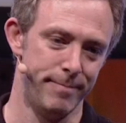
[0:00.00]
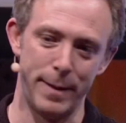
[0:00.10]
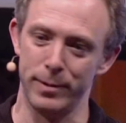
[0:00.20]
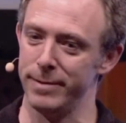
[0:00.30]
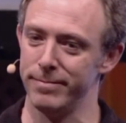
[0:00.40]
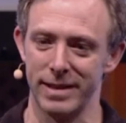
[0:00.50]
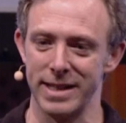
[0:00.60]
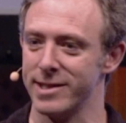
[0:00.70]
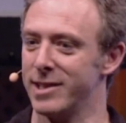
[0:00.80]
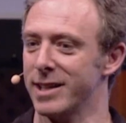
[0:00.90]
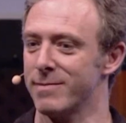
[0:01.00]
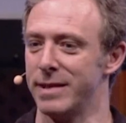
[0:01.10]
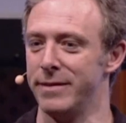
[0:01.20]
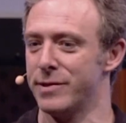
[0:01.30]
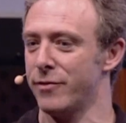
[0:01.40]
people in places like,
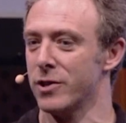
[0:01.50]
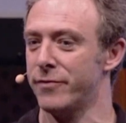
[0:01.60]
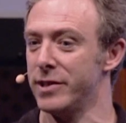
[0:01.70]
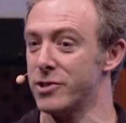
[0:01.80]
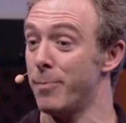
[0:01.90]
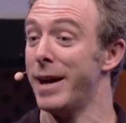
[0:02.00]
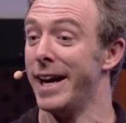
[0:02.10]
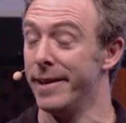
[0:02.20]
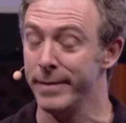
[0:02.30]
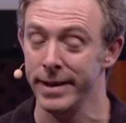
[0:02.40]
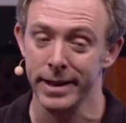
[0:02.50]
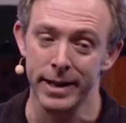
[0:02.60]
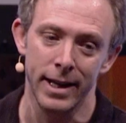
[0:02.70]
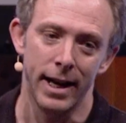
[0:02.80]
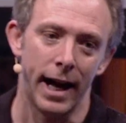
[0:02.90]
even as far as Village, Japan.
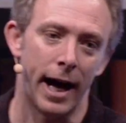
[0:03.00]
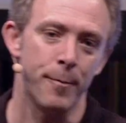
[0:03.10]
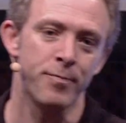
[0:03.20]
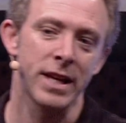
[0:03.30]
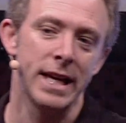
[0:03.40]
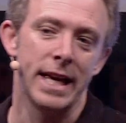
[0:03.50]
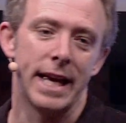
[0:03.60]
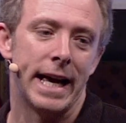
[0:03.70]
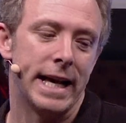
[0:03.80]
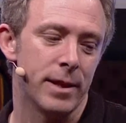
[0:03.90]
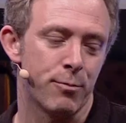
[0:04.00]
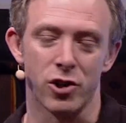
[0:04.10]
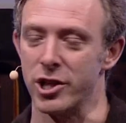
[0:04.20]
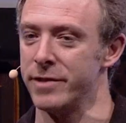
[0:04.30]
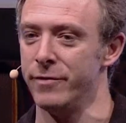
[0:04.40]
Um, and the
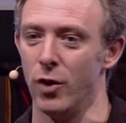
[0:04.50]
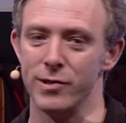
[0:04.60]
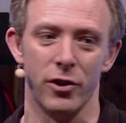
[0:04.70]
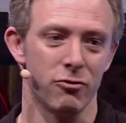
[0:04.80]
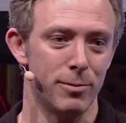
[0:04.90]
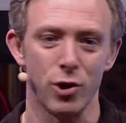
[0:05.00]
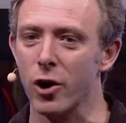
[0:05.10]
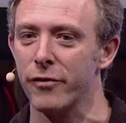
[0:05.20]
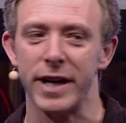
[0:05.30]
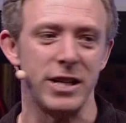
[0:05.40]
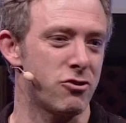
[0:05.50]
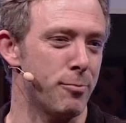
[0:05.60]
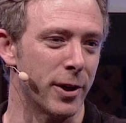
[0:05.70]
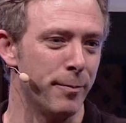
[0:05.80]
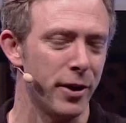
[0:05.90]
project involves a lot of cryptography,
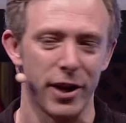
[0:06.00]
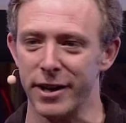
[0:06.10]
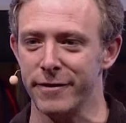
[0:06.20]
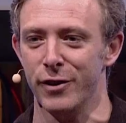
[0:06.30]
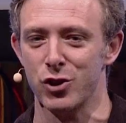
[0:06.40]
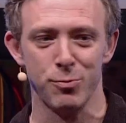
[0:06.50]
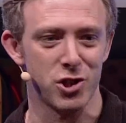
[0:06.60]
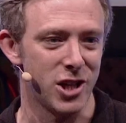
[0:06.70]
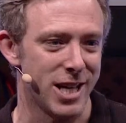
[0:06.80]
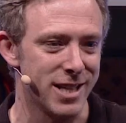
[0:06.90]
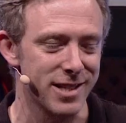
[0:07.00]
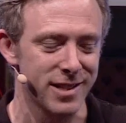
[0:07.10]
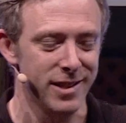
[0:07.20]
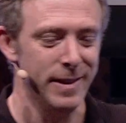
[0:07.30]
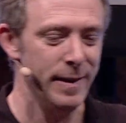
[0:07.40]
distributed computing, virtual machines,
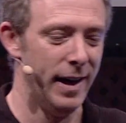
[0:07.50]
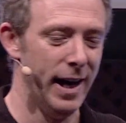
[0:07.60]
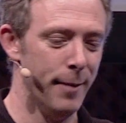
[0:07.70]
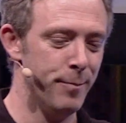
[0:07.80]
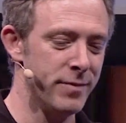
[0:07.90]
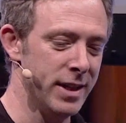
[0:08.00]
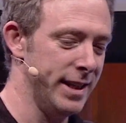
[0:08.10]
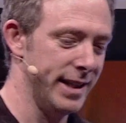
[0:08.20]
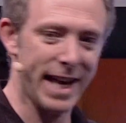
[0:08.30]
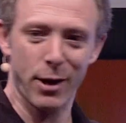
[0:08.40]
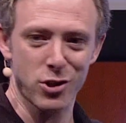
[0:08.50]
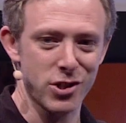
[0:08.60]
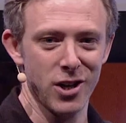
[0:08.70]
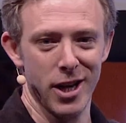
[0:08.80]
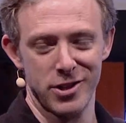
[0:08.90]
um, language
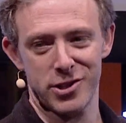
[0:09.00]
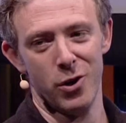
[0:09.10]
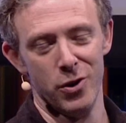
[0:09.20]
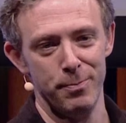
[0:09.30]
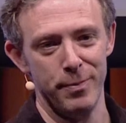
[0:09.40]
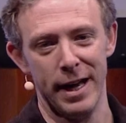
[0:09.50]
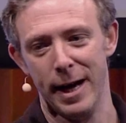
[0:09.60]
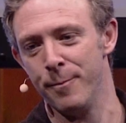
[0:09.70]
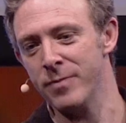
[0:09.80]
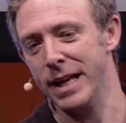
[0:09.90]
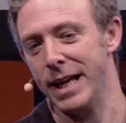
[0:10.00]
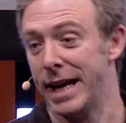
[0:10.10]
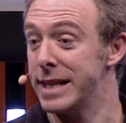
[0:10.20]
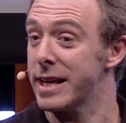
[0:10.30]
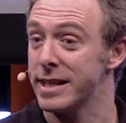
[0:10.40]
design, and so on. Um,
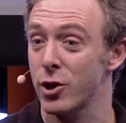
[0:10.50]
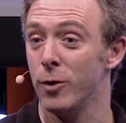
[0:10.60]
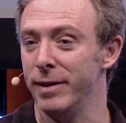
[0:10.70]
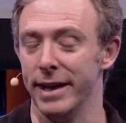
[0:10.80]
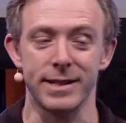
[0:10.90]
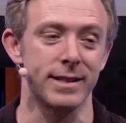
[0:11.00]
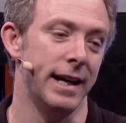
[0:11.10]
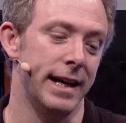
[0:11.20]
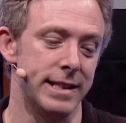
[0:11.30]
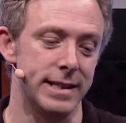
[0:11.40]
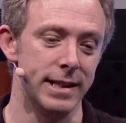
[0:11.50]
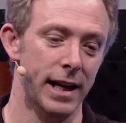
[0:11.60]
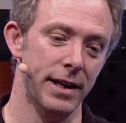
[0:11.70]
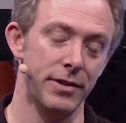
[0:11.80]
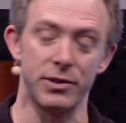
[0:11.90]
and it's, it's complex, and
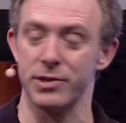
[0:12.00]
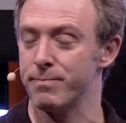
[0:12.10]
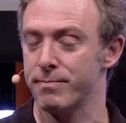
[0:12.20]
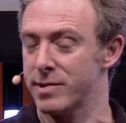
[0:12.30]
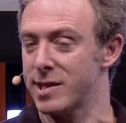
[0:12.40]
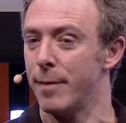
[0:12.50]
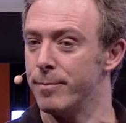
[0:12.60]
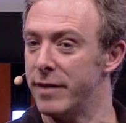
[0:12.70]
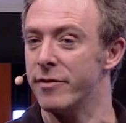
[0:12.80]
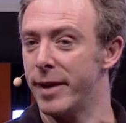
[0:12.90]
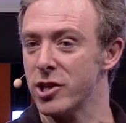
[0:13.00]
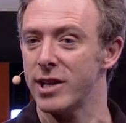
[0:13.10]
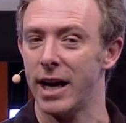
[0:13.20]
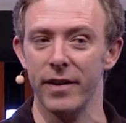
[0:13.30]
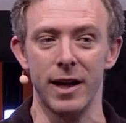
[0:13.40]
uh, there's some information
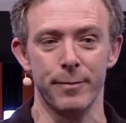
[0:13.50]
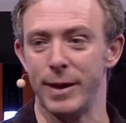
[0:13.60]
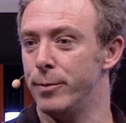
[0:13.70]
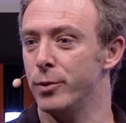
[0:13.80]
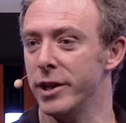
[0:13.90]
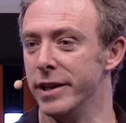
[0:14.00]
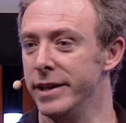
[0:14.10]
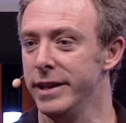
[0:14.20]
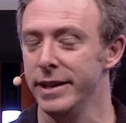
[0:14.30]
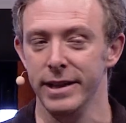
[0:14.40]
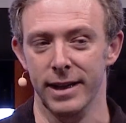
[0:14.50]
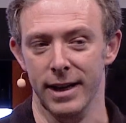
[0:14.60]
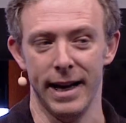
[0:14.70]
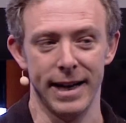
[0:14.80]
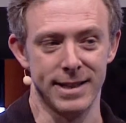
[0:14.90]
out there that people can
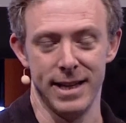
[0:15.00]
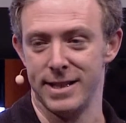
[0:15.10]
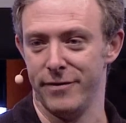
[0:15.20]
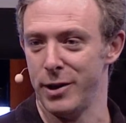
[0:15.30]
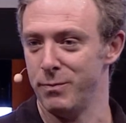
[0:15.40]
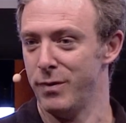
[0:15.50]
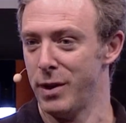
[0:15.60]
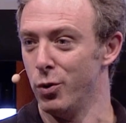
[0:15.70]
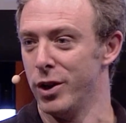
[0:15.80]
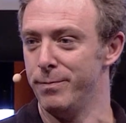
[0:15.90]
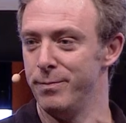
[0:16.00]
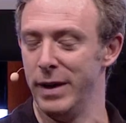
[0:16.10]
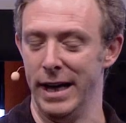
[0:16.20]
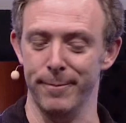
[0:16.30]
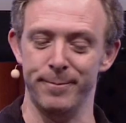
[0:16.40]
uh, access if they, they want to
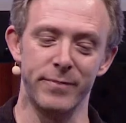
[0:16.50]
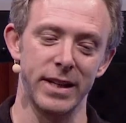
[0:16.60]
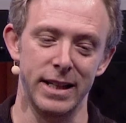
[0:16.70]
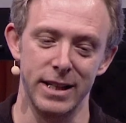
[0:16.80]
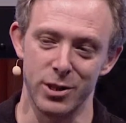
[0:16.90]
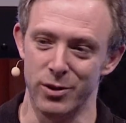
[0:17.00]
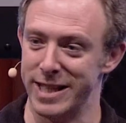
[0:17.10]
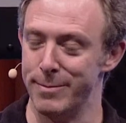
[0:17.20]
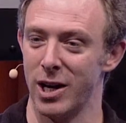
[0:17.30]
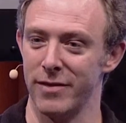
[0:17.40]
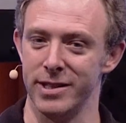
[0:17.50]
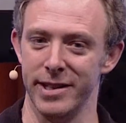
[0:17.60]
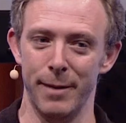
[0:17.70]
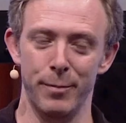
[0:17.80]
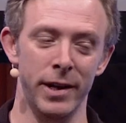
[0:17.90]
um, do a deep dive into
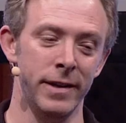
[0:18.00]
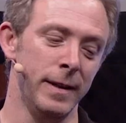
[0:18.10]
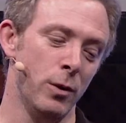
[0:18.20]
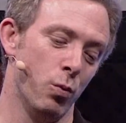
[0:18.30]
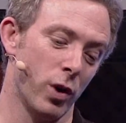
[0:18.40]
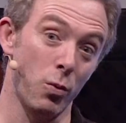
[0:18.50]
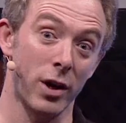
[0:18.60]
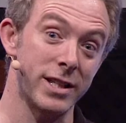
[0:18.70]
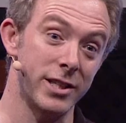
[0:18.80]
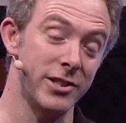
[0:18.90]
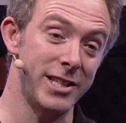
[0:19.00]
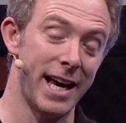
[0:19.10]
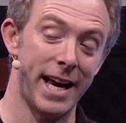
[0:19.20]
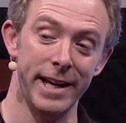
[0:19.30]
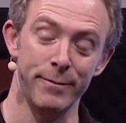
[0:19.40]
that. But what I wanted to do
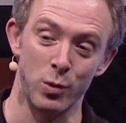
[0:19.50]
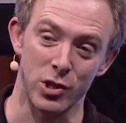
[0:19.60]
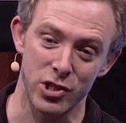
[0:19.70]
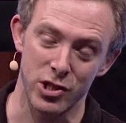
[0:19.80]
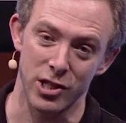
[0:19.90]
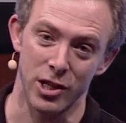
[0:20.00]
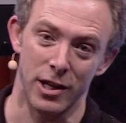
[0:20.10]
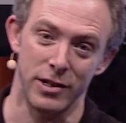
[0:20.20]
today was to